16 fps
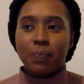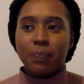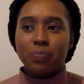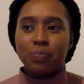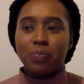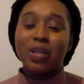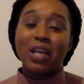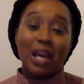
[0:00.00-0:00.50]

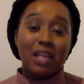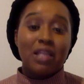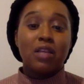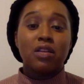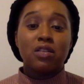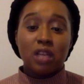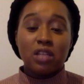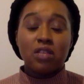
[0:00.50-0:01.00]
But yeah,
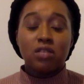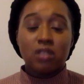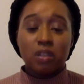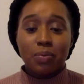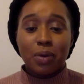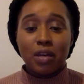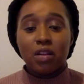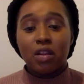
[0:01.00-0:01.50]
it does
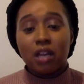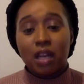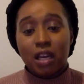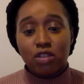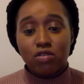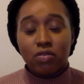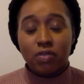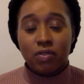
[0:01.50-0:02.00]
depend on the
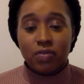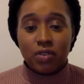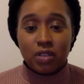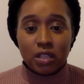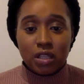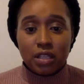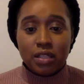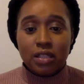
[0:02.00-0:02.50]
nature of the
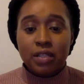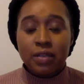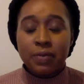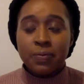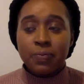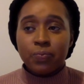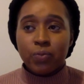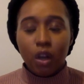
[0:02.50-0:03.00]
visits.
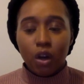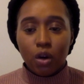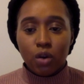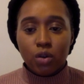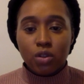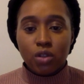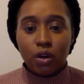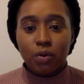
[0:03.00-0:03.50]

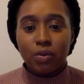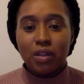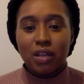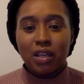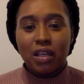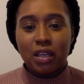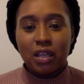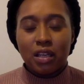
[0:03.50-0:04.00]
Also
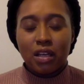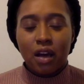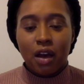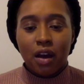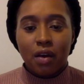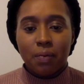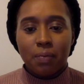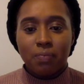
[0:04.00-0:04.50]
the
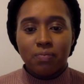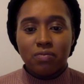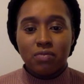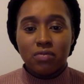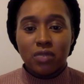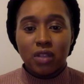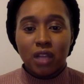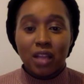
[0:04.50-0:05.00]

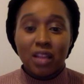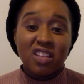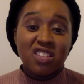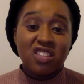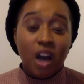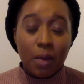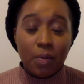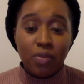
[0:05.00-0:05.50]

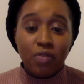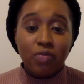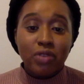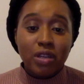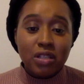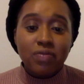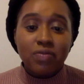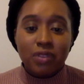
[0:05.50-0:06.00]
the
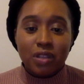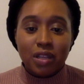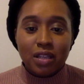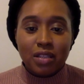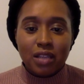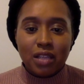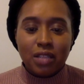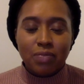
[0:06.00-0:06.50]
reason for the
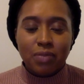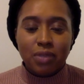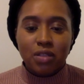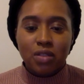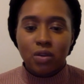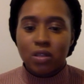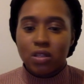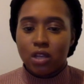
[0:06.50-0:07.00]
assessment.
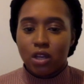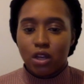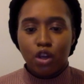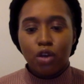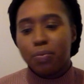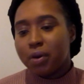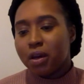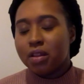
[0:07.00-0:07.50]
So is it a
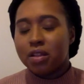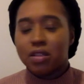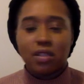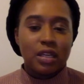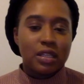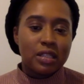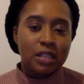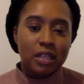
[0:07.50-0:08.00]
new birth? Is
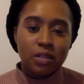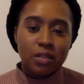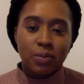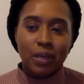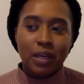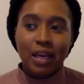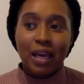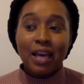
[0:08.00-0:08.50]
it a
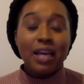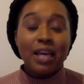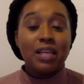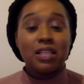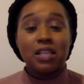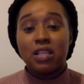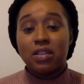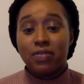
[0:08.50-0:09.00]
6-week?
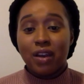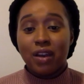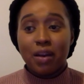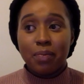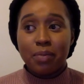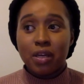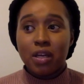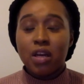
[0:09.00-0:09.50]
Is it a
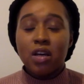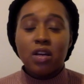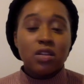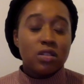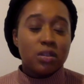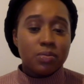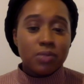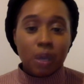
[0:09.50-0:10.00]
development?
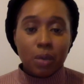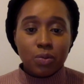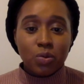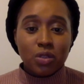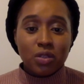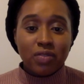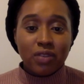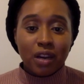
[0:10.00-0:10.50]
Sometimes
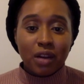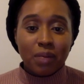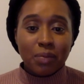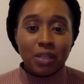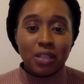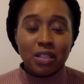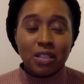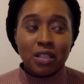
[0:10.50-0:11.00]
with
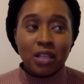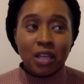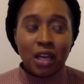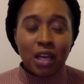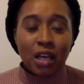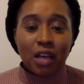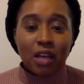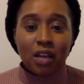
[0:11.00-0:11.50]
developments,
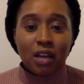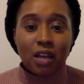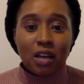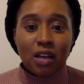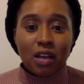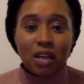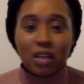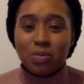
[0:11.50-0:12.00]

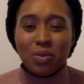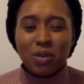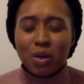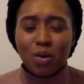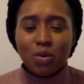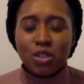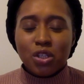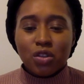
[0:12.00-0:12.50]
as we
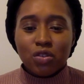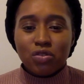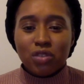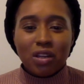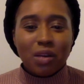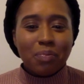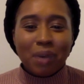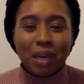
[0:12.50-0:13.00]
know,
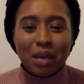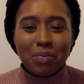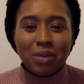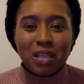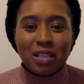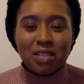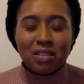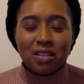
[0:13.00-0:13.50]
children and
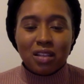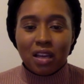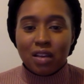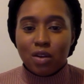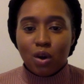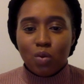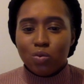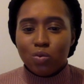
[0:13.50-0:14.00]
babies, they
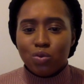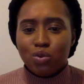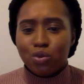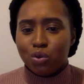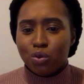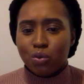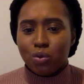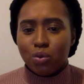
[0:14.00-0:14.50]
don't
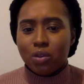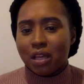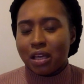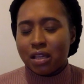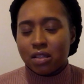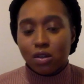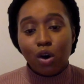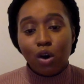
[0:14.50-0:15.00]
do
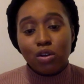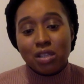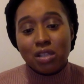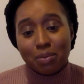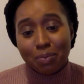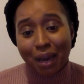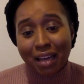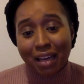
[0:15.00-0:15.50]
things on
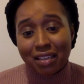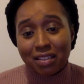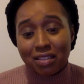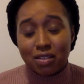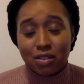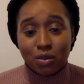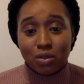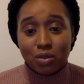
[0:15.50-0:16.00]
demand.
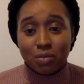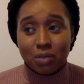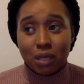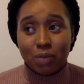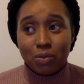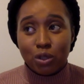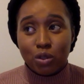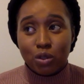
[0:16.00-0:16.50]
So
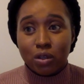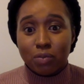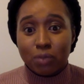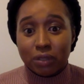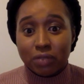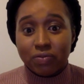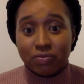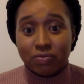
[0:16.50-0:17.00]
sometimes you can
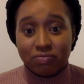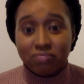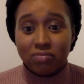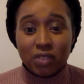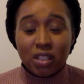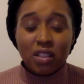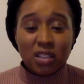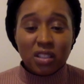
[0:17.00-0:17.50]
be
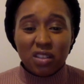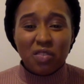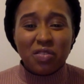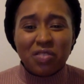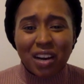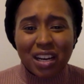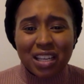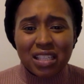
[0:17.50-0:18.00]
not
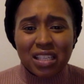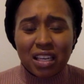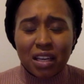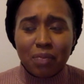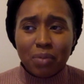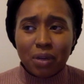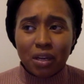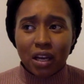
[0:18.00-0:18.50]
fighting,
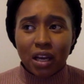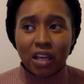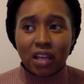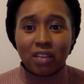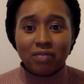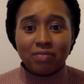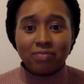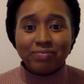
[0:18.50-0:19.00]
but like,
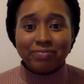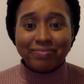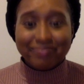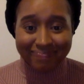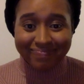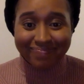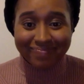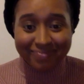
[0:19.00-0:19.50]

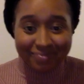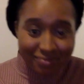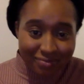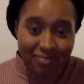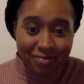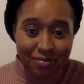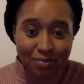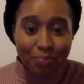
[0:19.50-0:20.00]

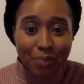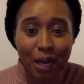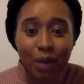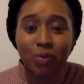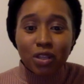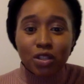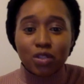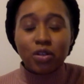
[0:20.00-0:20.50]
play
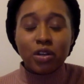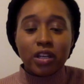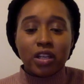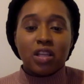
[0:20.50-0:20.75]
with the toy.